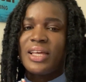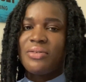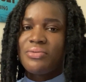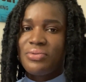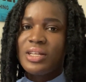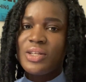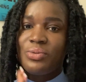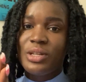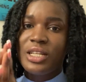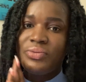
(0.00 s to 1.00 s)
and I
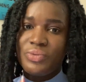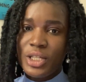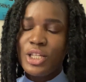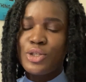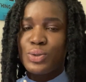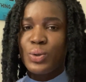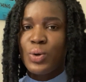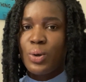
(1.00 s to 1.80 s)
really do